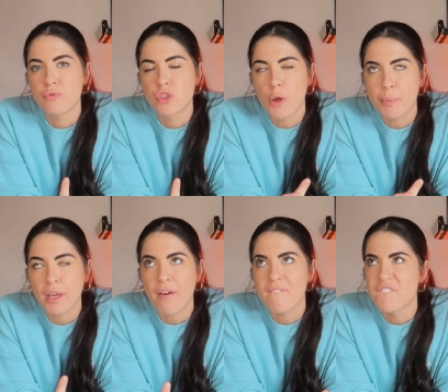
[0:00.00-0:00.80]

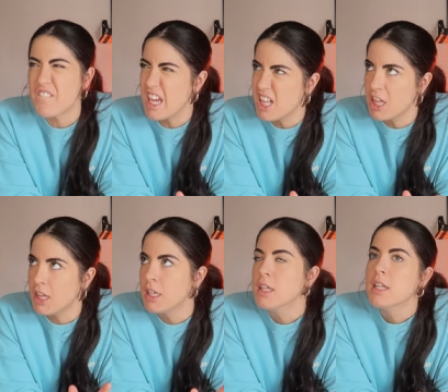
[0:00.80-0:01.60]
tropic
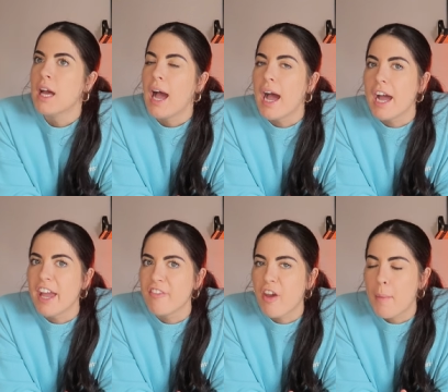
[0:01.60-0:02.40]
feel
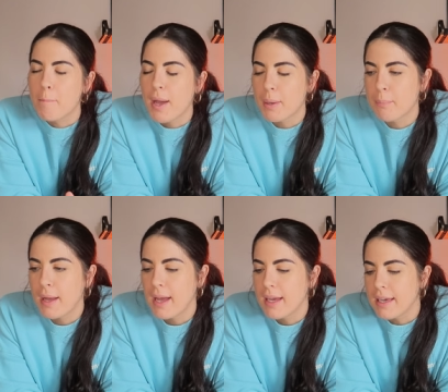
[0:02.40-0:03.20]
hive
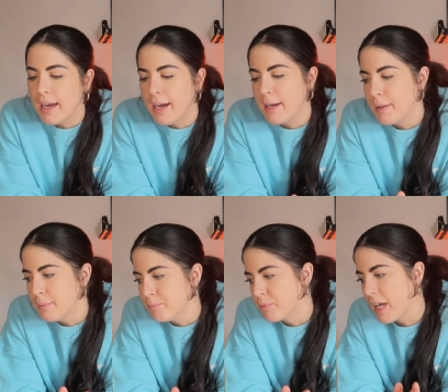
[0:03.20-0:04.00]
backpack
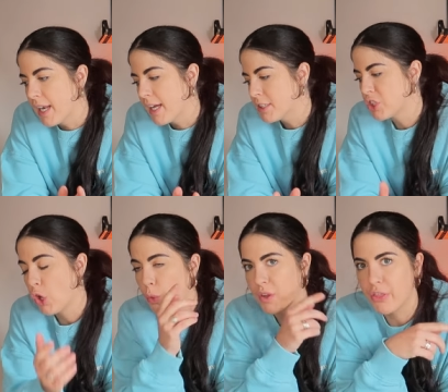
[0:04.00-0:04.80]
um, and I had to
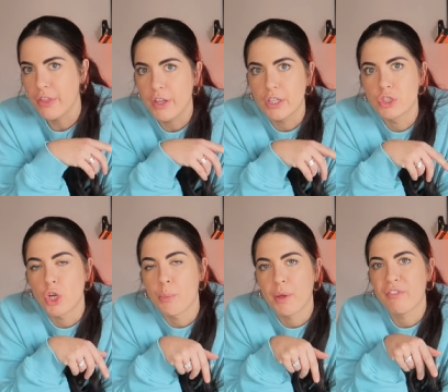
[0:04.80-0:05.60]
go with the
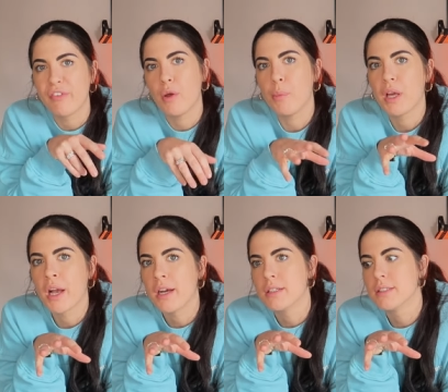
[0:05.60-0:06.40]
Tropicfeel
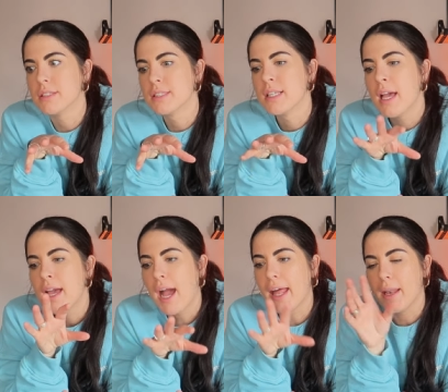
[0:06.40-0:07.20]
because
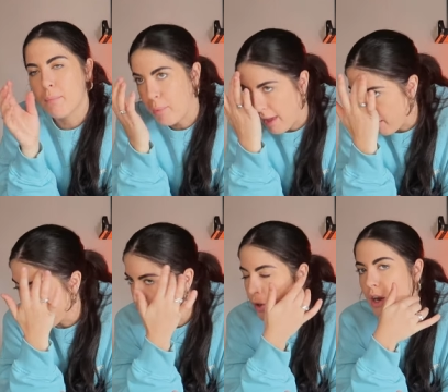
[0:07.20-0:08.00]
I didn't pay
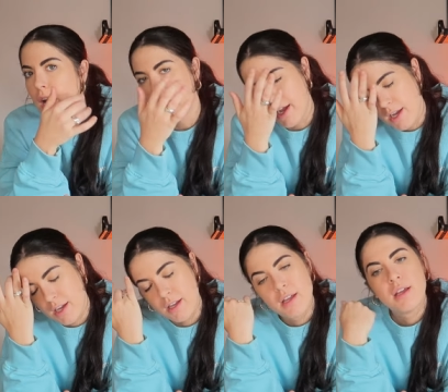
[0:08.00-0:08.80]
for a
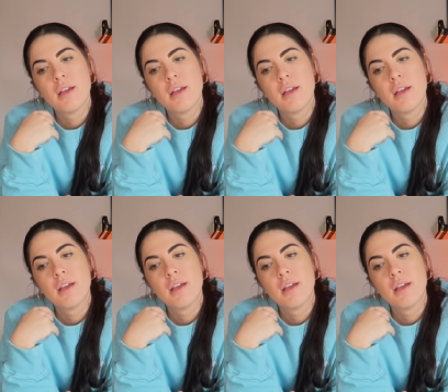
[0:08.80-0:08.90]
uh,